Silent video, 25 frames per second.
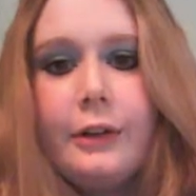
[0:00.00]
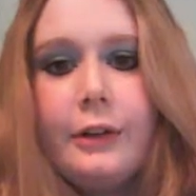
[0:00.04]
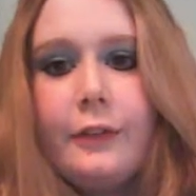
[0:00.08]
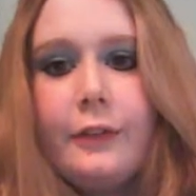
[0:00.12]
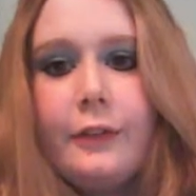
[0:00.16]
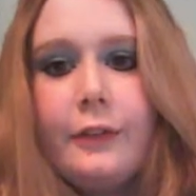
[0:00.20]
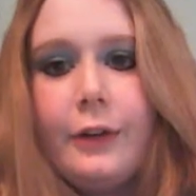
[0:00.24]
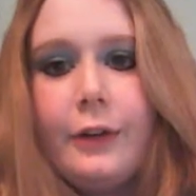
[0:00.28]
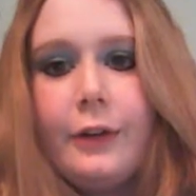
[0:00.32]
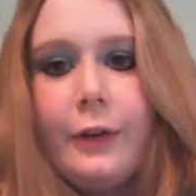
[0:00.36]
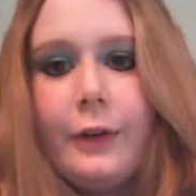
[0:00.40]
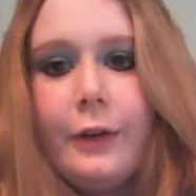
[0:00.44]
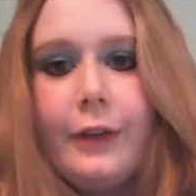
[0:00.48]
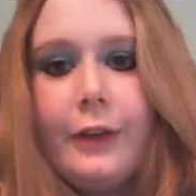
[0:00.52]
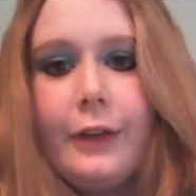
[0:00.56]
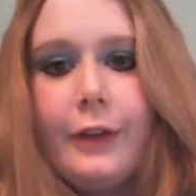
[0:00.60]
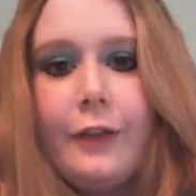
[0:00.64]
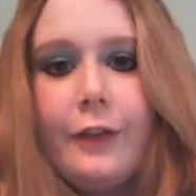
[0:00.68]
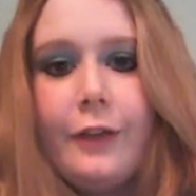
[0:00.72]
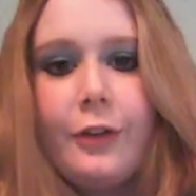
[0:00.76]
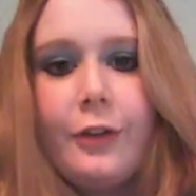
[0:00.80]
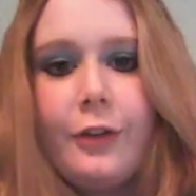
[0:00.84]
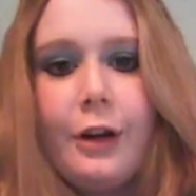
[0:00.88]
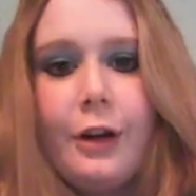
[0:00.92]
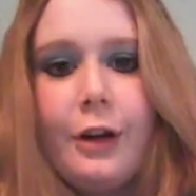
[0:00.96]
so I was
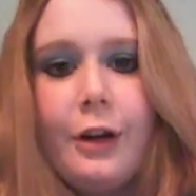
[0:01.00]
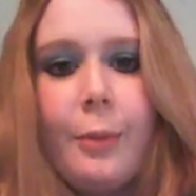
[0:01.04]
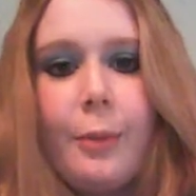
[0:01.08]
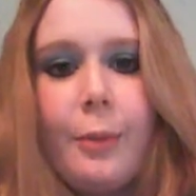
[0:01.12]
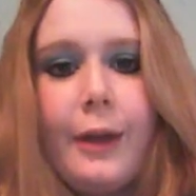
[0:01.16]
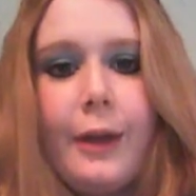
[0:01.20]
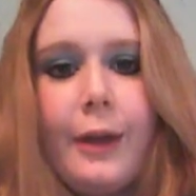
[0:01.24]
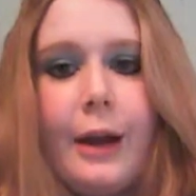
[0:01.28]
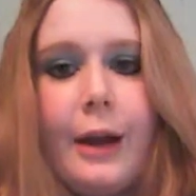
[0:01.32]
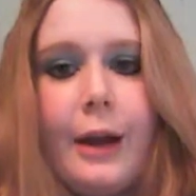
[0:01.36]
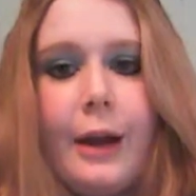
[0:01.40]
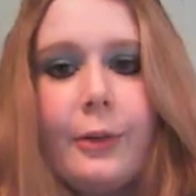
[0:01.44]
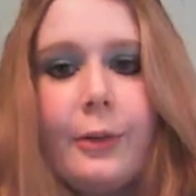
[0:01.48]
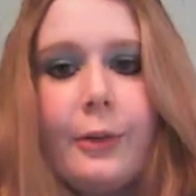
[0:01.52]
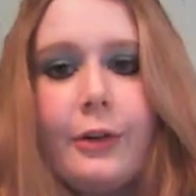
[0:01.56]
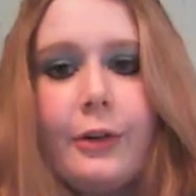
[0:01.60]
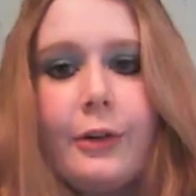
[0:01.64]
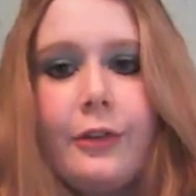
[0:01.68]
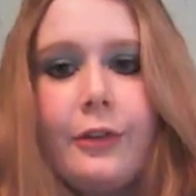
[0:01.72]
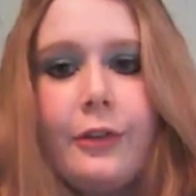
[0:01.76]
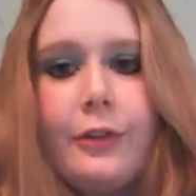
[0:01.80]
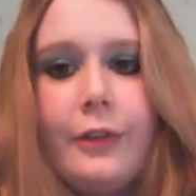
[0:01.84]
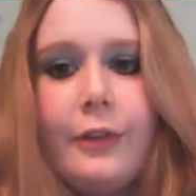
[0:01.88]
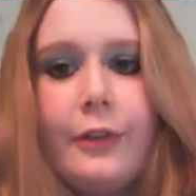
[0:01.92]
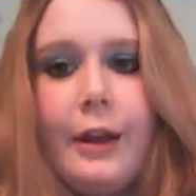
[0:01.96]
out for a couple
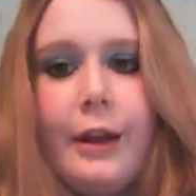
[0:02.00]
hours.